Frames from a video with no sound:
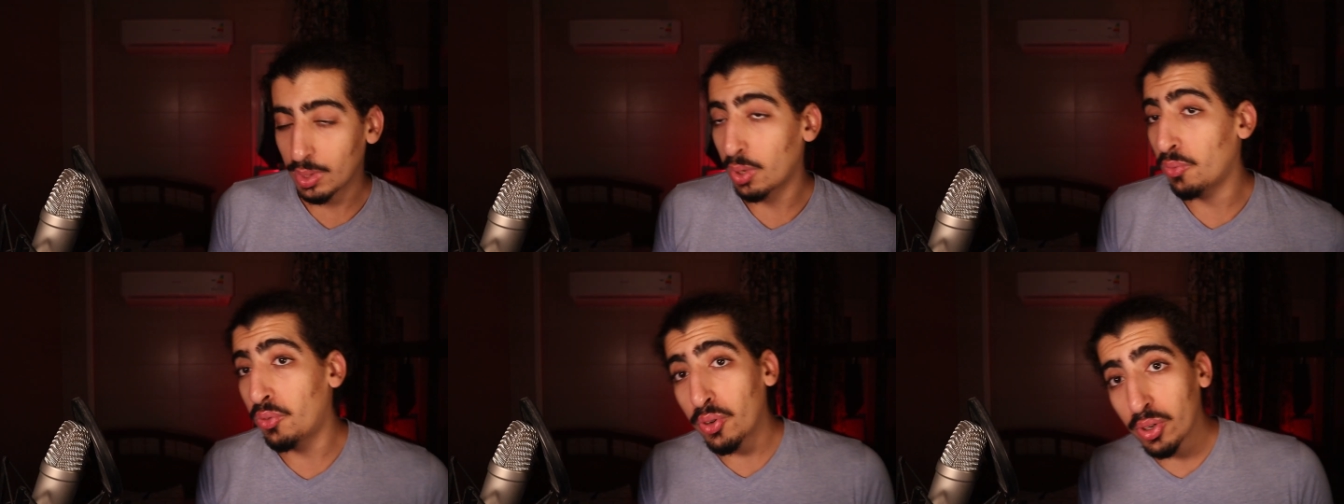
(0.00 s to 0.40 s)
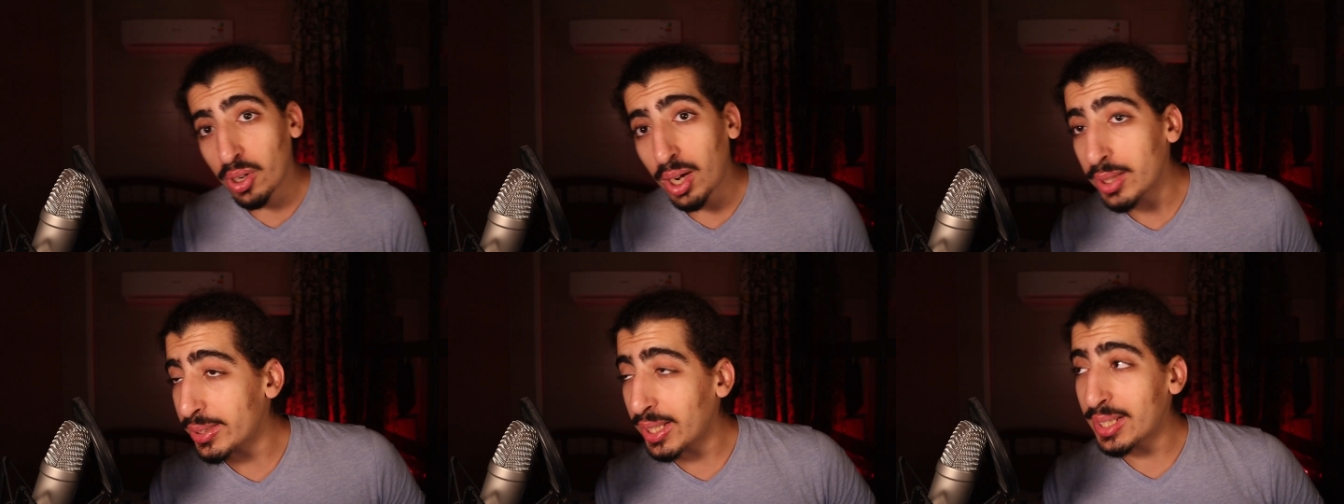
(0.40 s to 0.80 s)
For
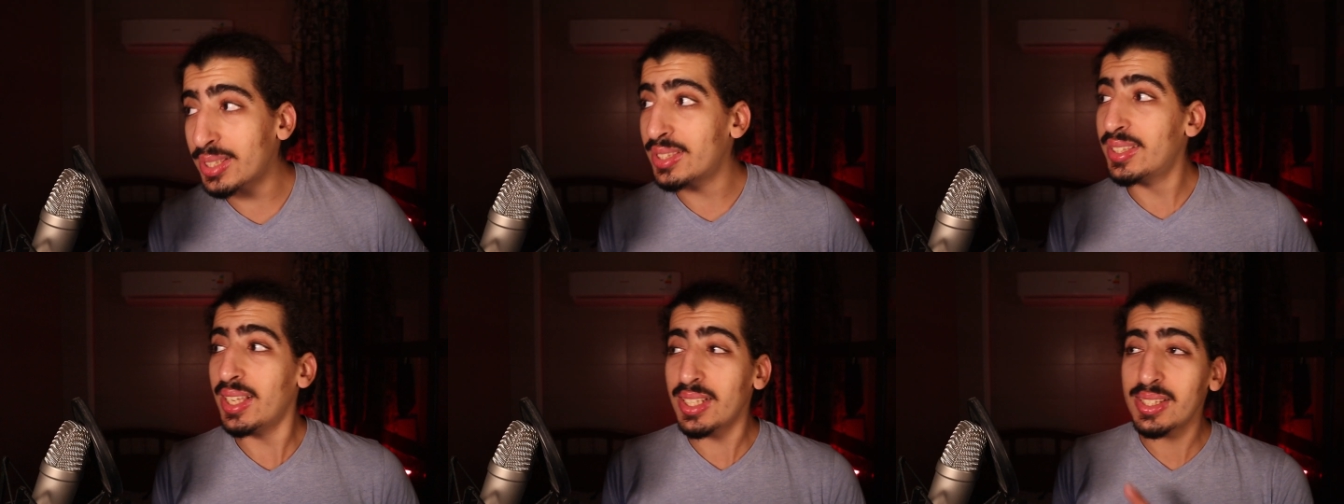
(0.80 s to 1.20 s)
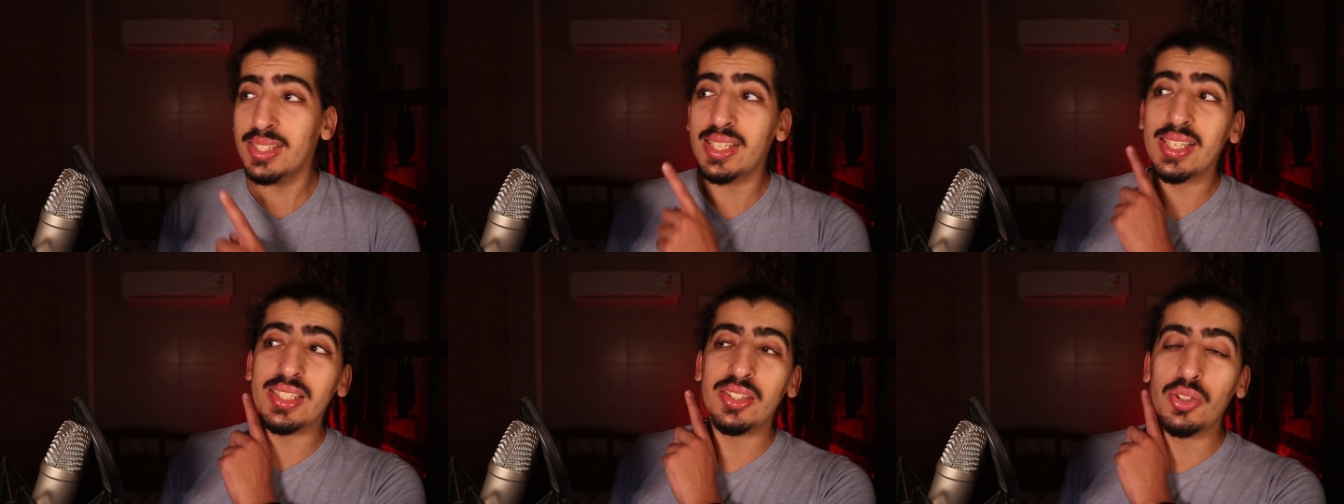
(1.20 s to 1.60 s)
context, this
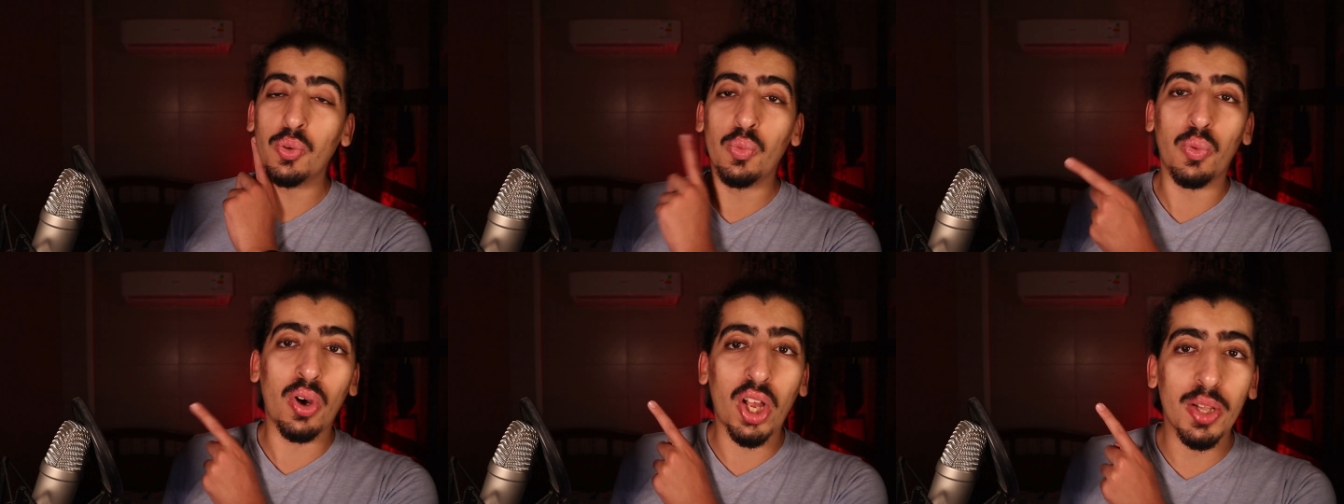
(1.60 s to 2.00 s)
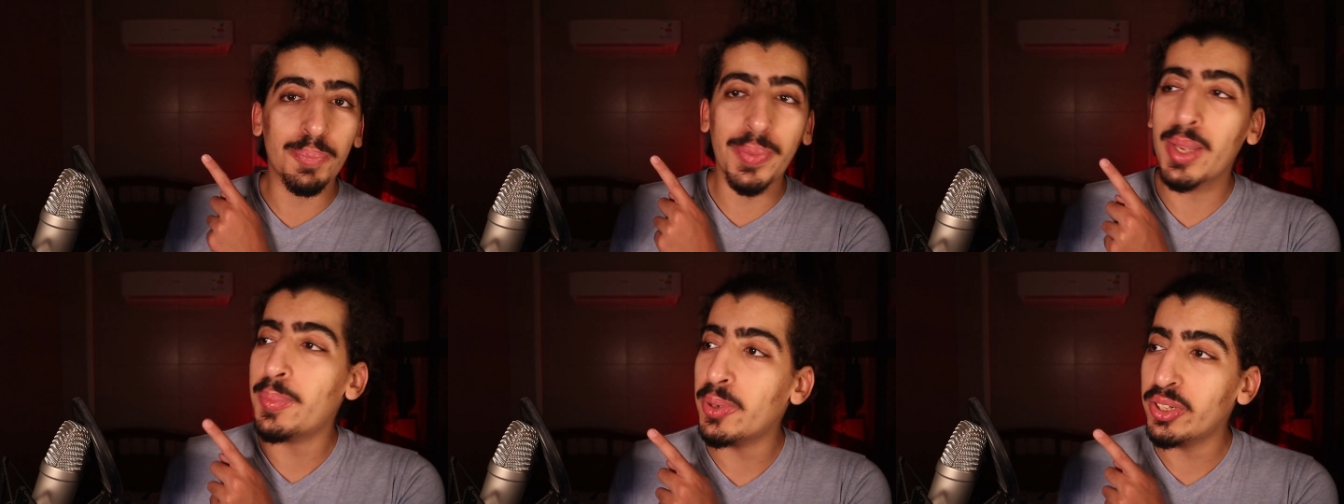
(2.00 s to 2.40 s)
is the
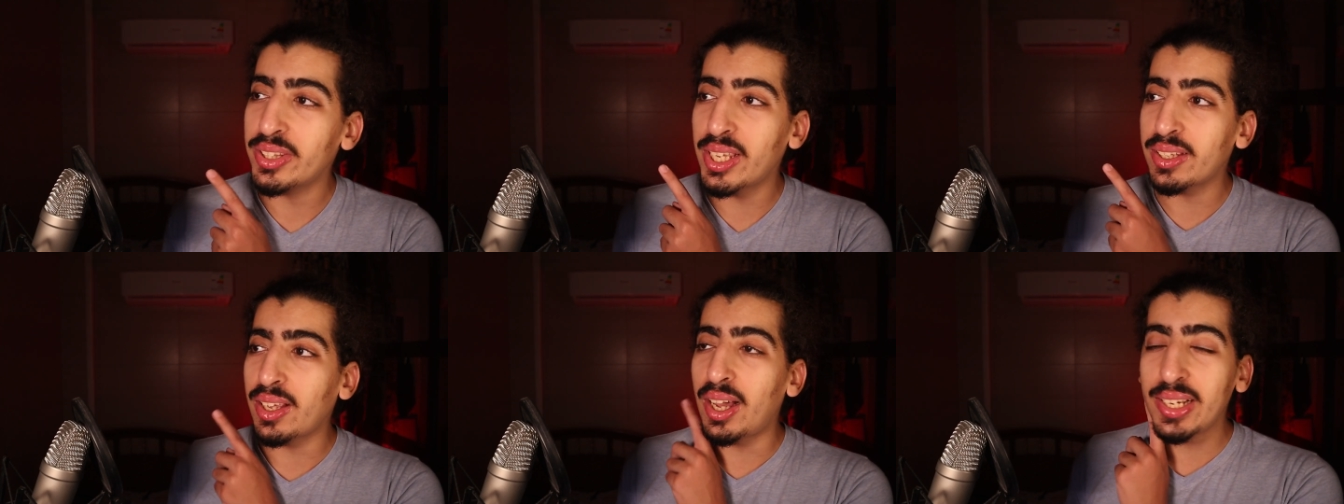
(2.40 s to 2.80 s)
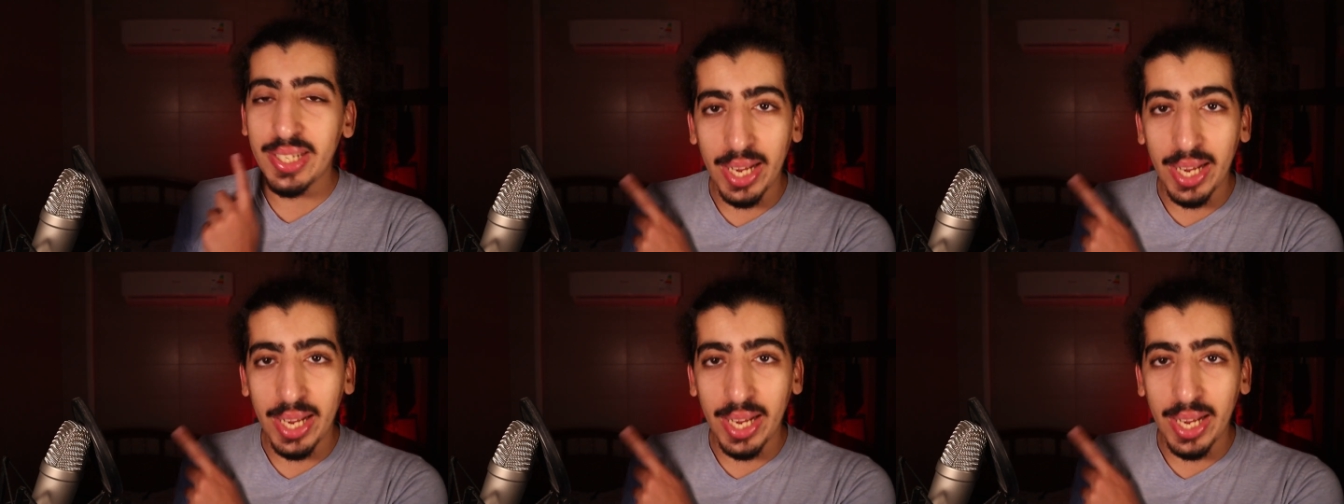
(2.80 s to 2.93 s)
wallpaper that I